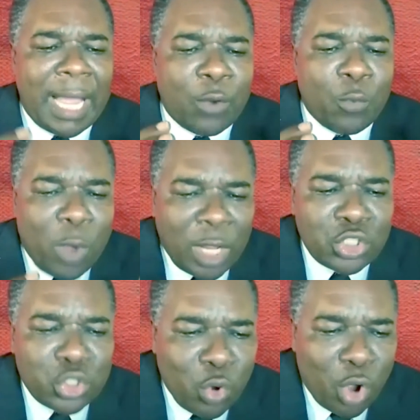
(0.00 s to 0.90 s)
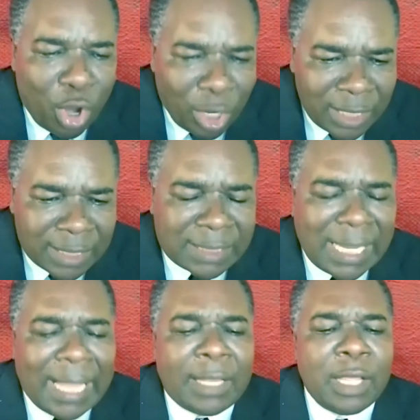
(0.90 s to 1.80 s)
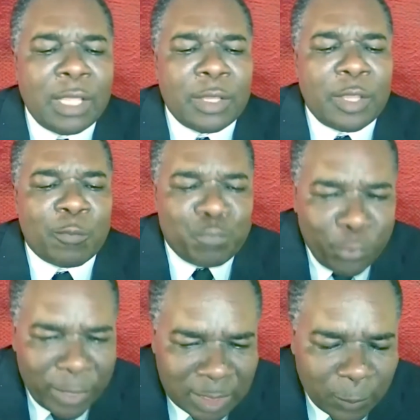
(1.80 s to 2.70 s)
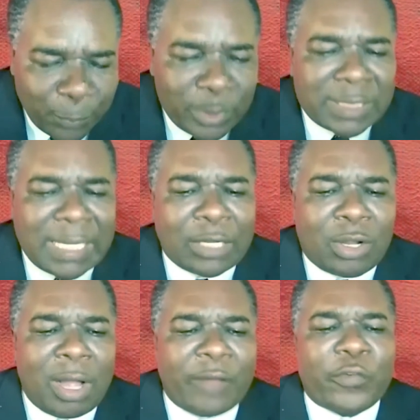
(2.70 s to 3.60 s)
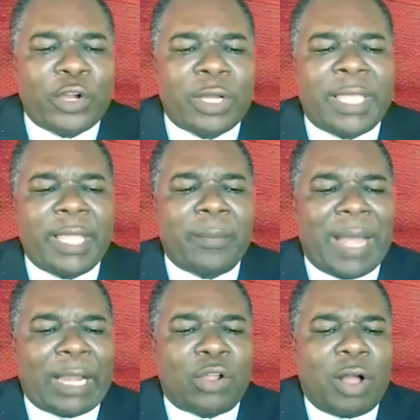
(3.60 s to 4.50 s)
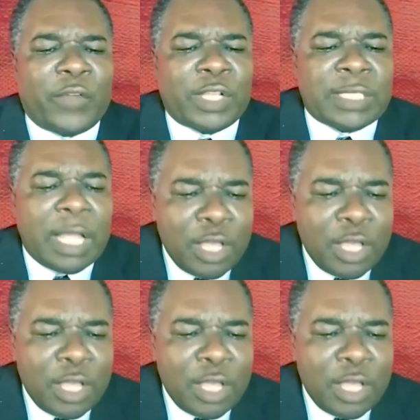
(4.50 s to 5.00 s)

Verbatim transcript: and once you understand the principles that govern him and governs